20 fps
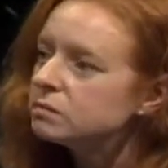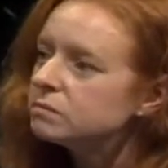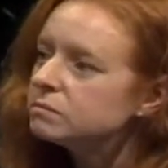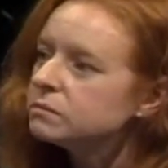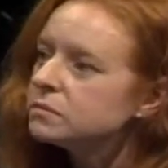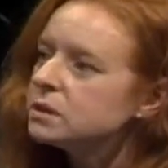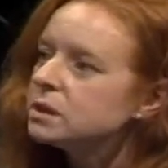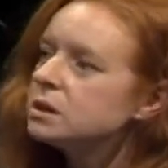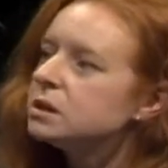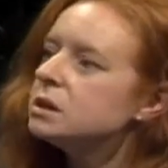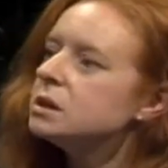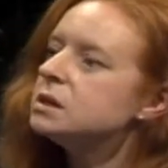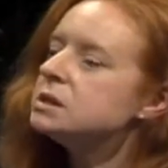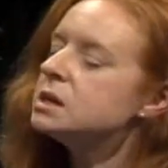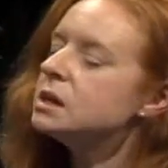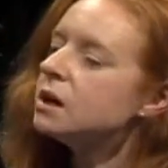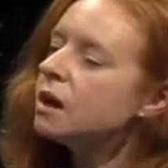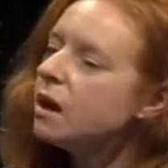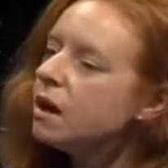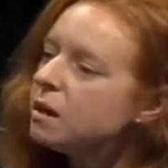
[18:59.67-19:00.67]
Mm -hmm
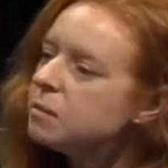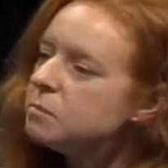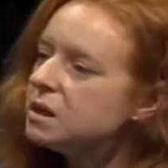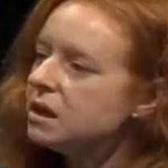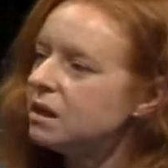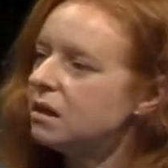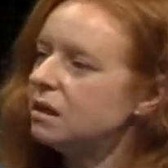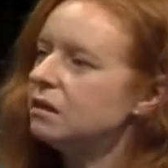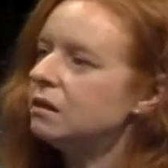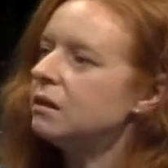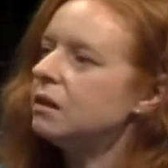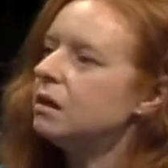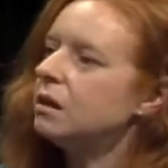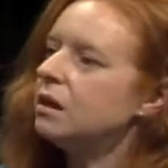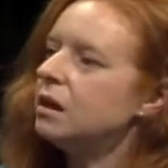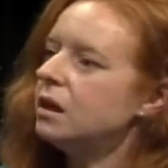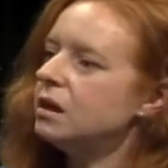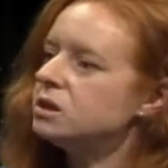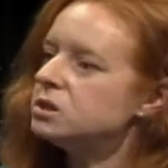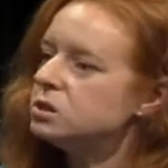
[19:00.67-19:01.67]
to come in
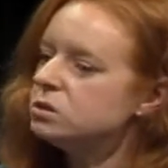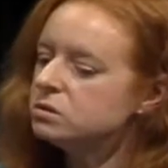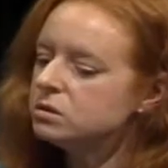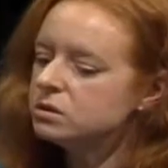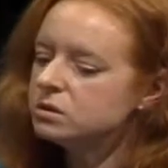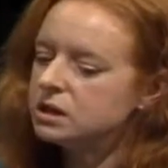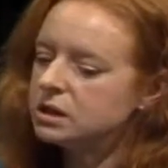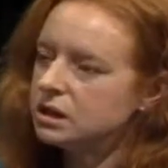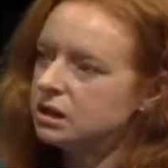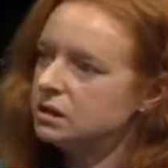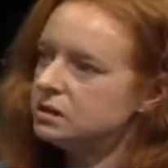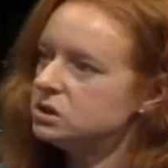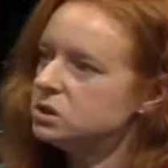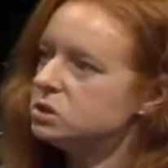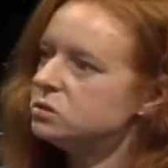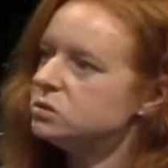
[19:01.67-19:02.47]
and tutor kids